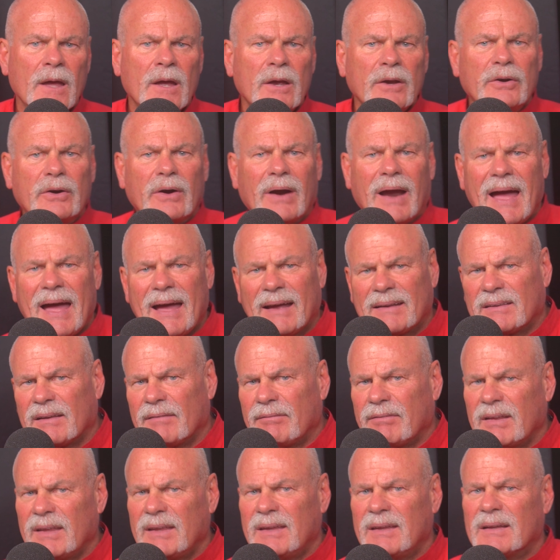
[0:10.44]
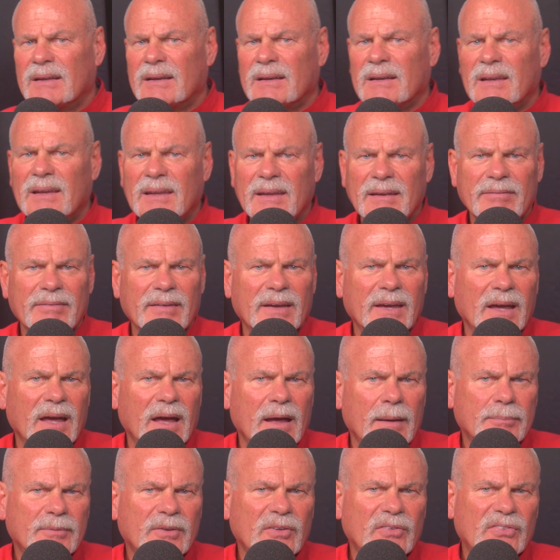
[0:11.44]
you're actively leaving
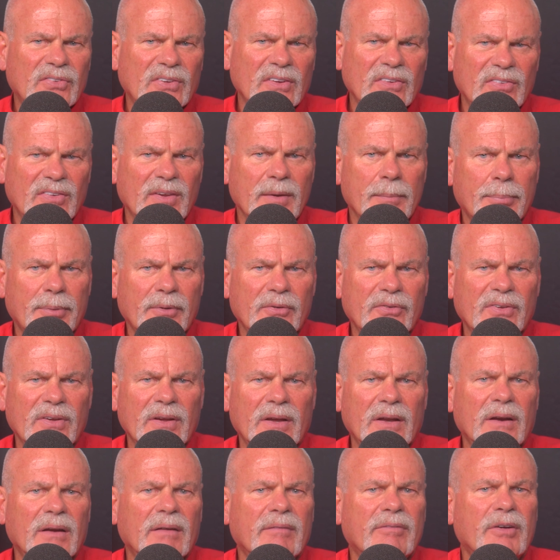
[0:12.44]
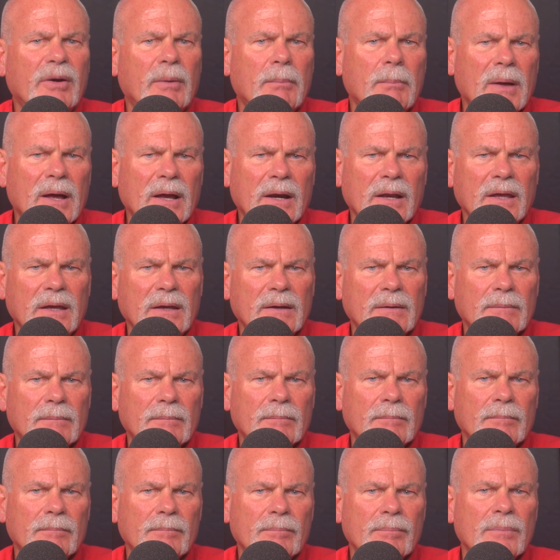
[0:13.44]
up to 60% of your money
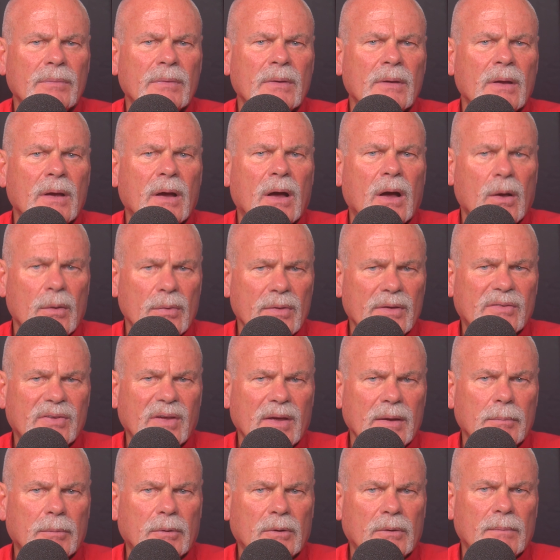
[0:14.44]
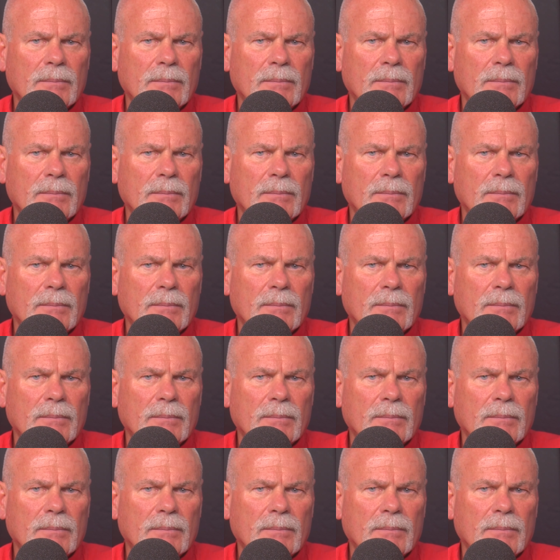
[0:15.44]
on the table.